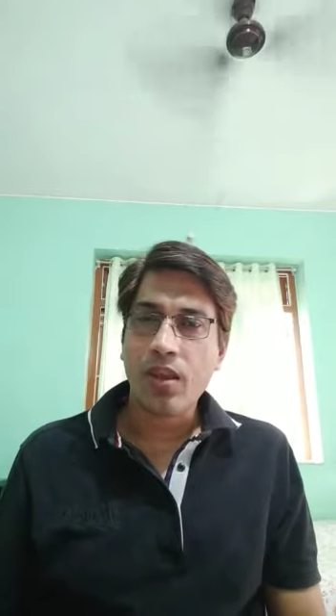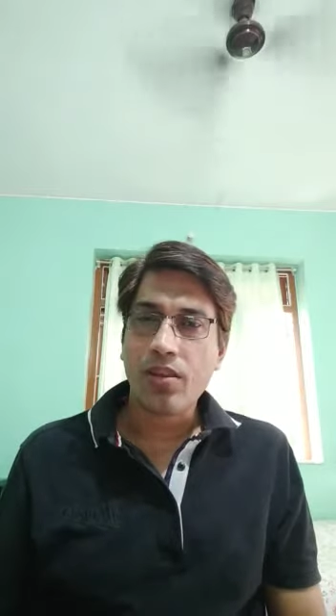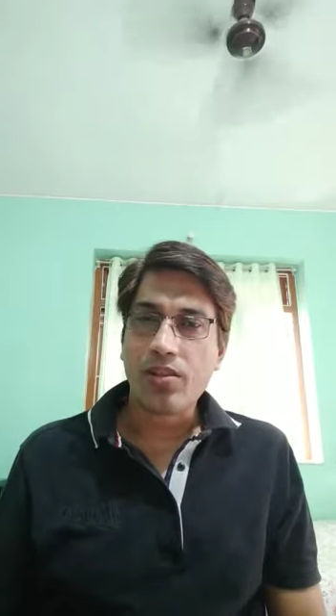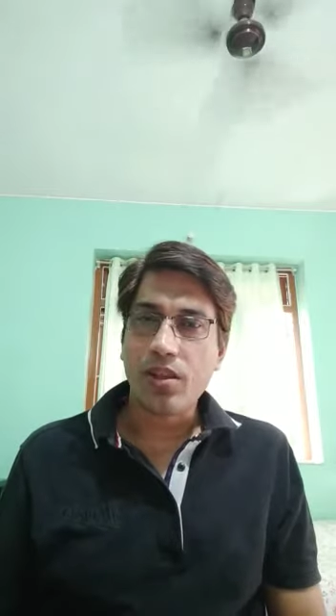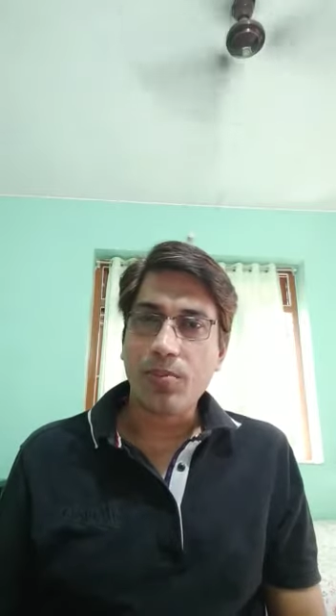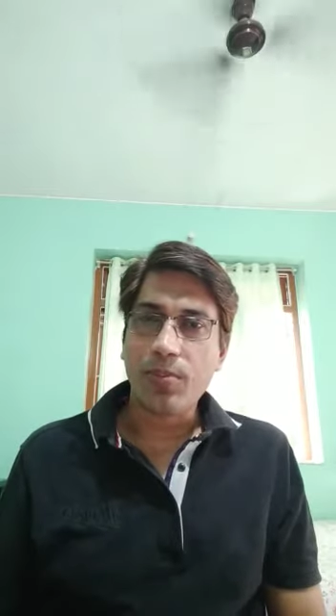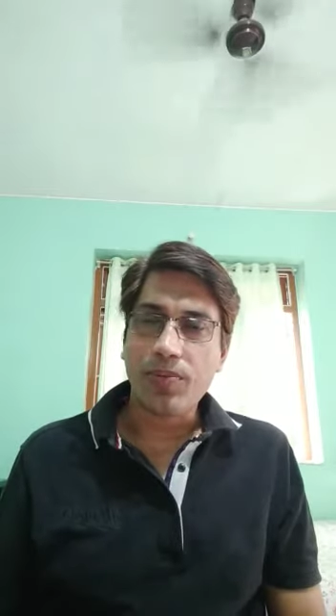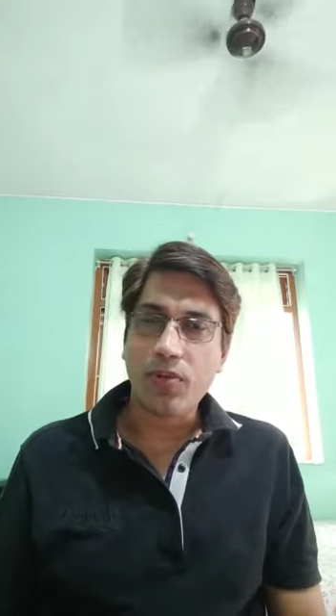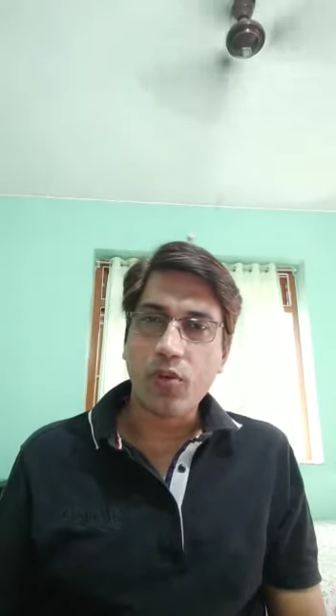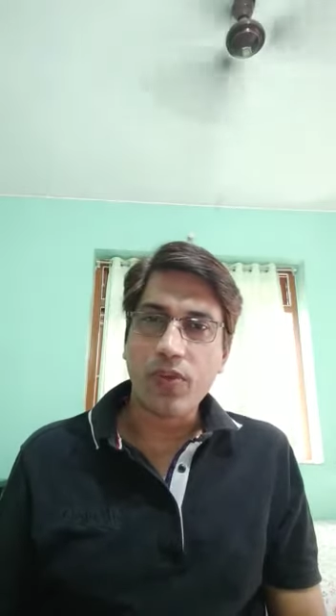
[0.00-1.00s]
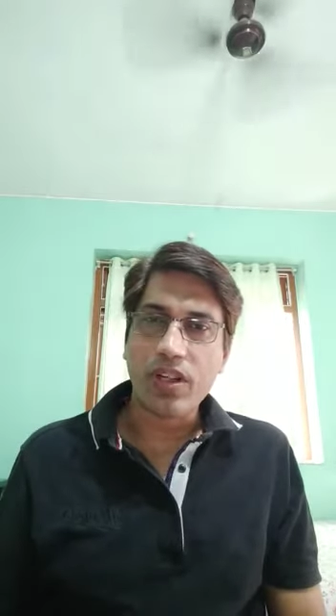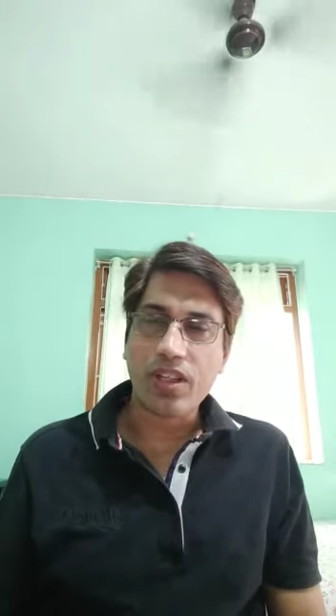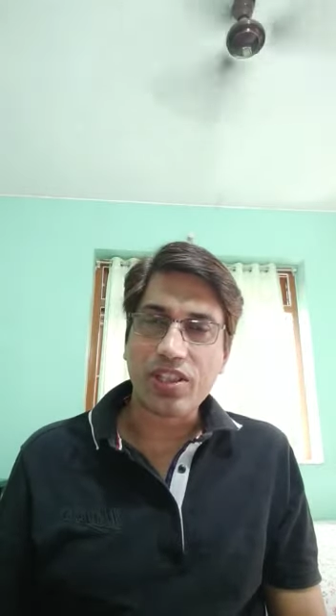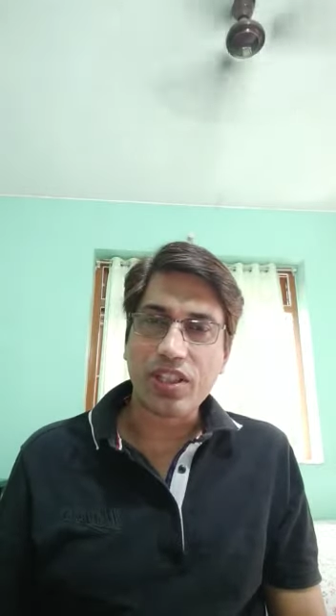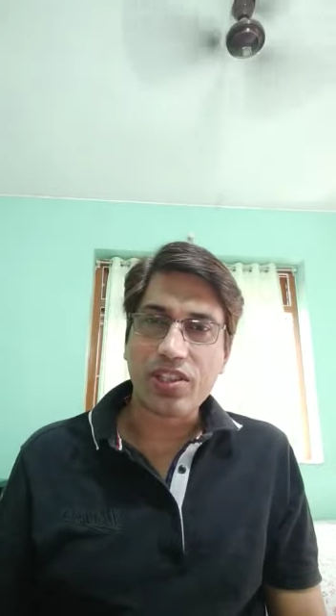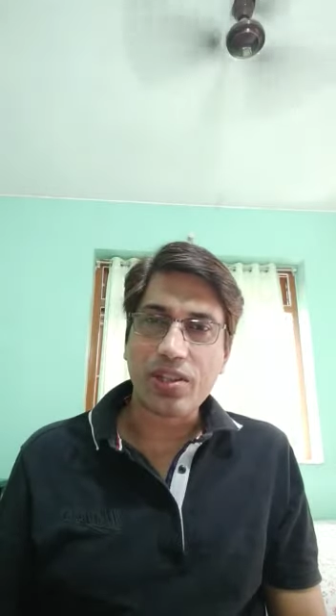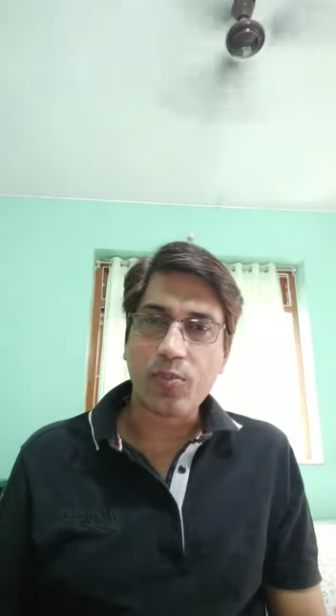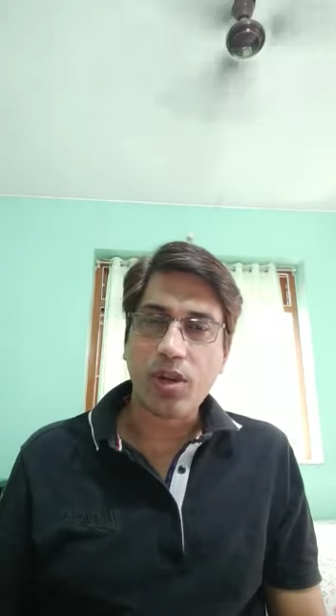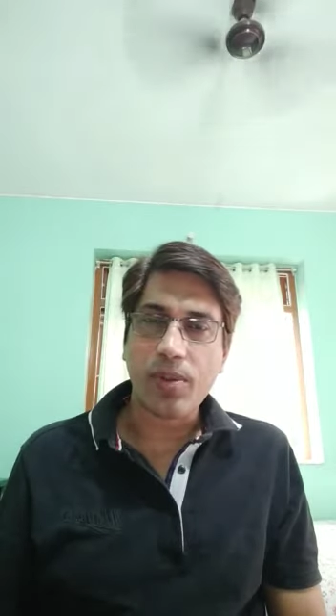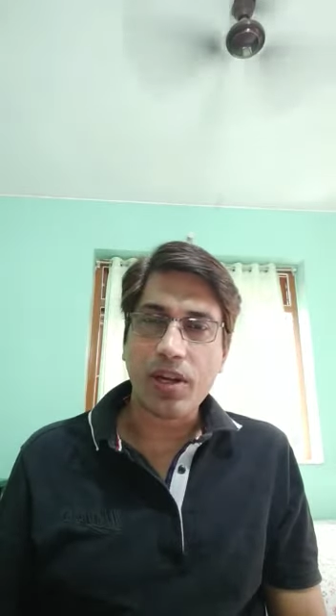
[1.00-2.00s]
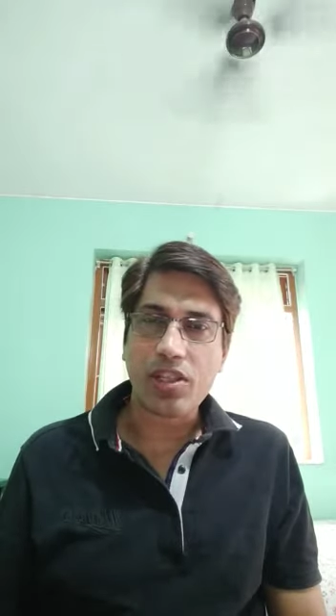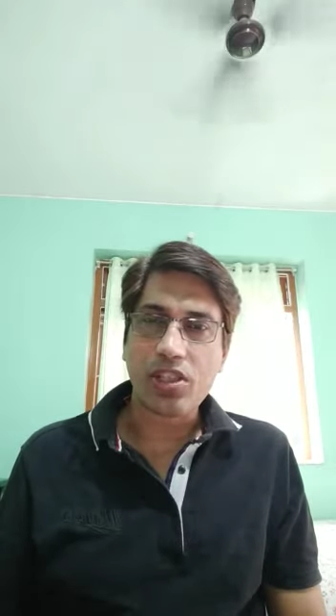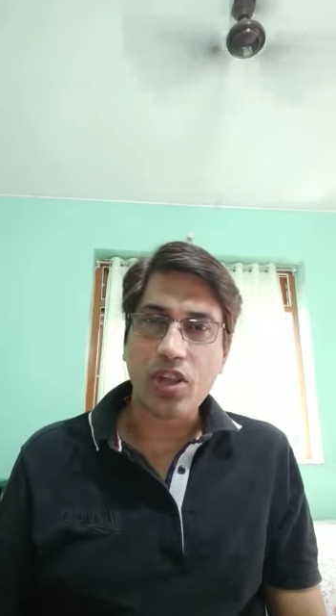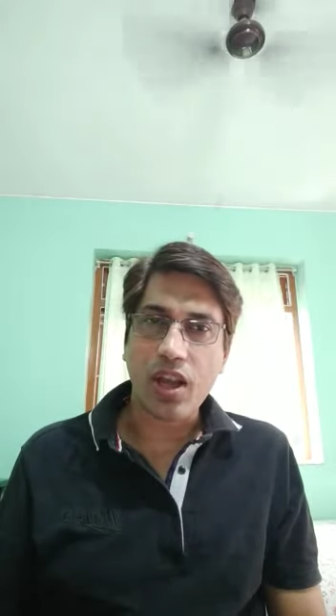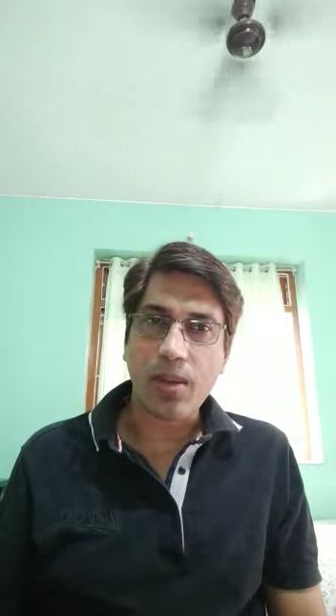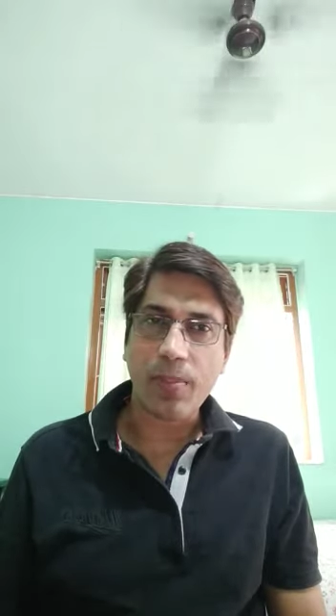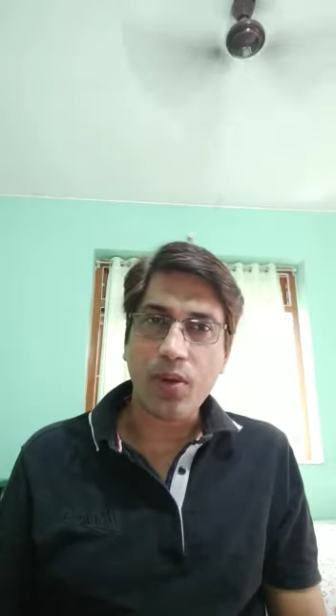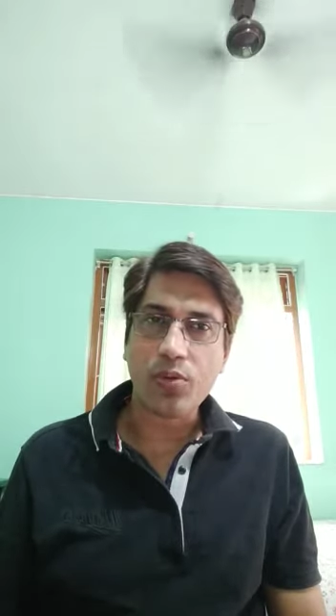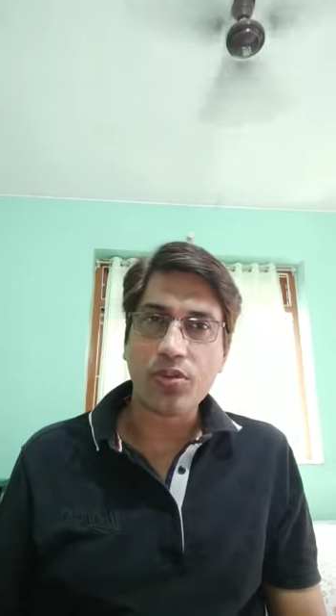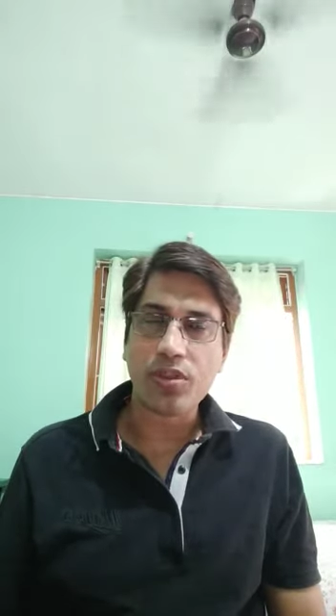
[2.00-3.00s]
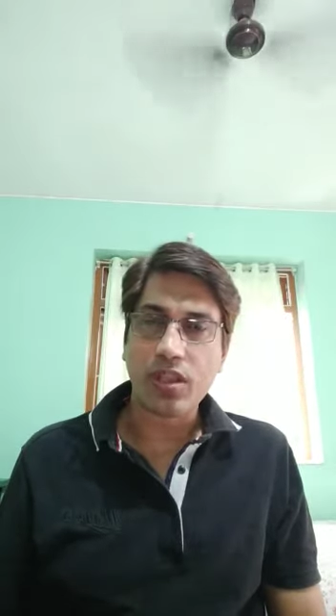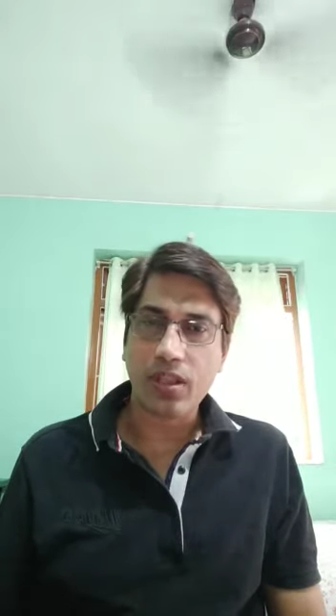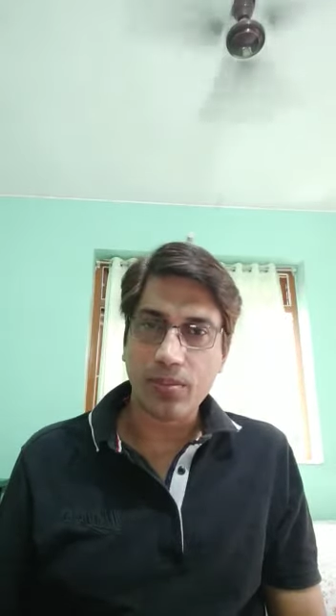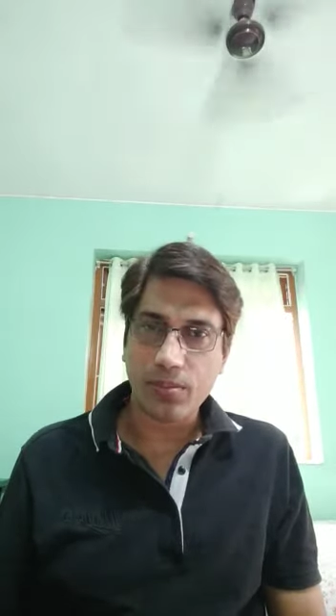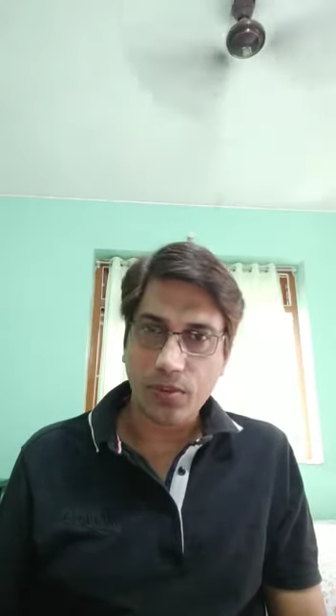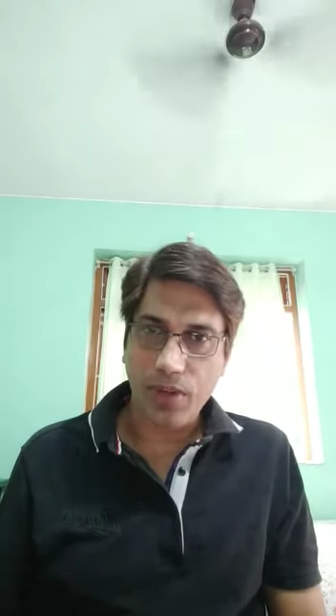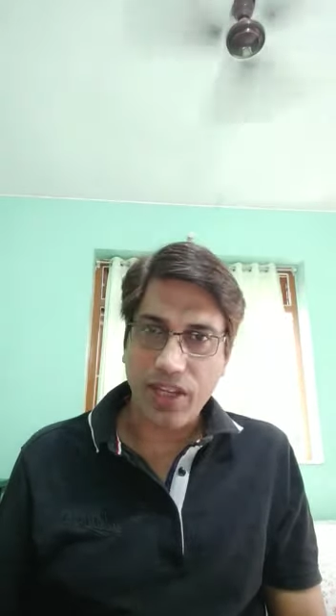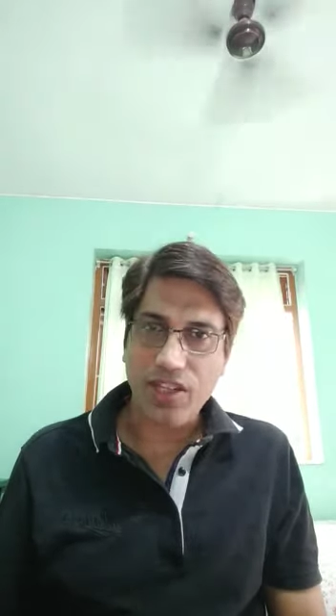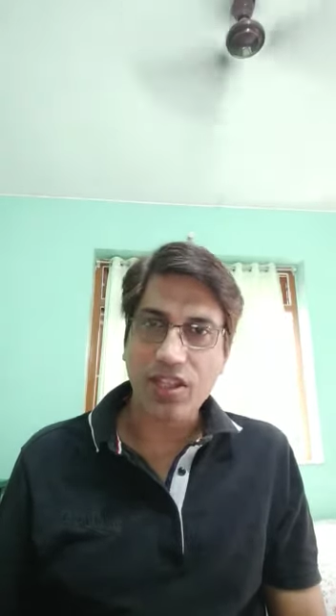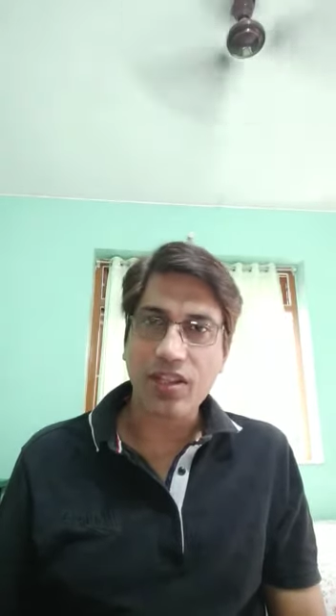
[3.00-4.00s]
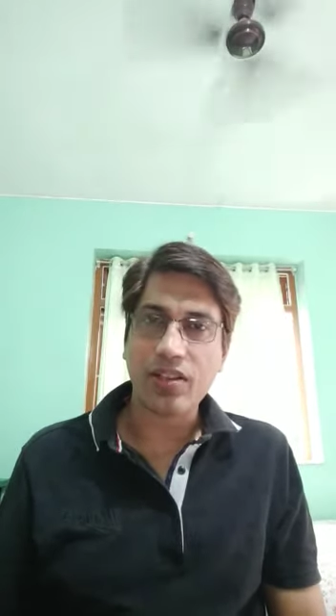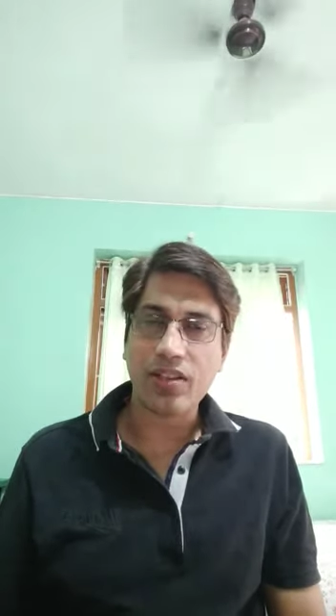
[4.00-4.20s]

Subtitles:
So before we discuss the poem, let us talk about the writer,